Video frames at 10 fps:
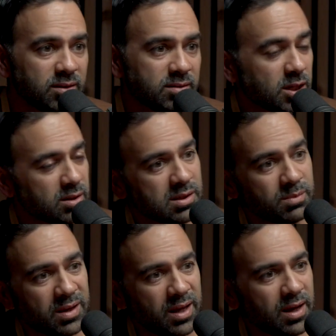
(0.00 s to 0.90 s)
you tell
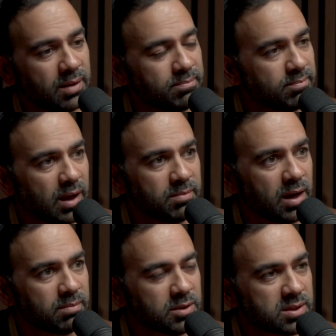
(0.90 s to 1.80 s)
someone, "Hey, I'm I'm
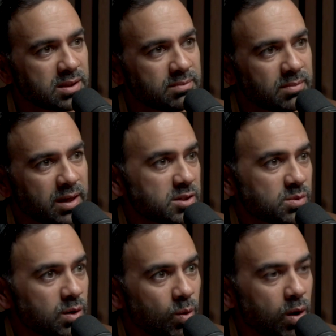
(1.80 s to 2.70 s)
not Muslim. I just
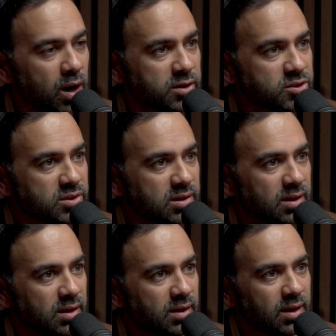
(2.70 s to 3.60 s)
want to watch."
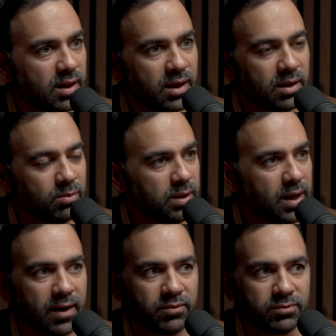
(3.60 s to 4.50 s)
And we
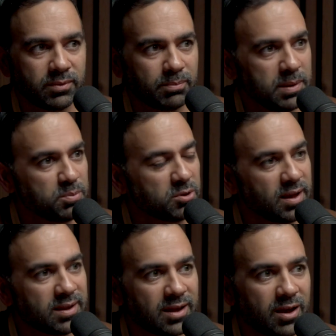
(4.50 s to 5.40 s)
have people
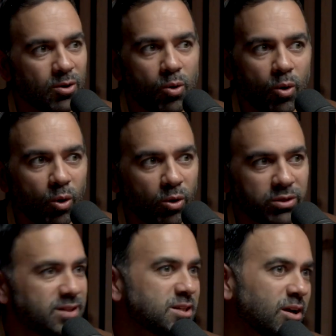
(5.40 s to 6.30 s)
like that all
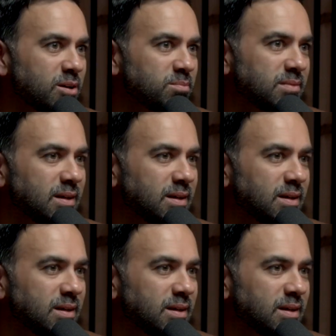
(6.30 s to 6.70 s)
the time. Okay.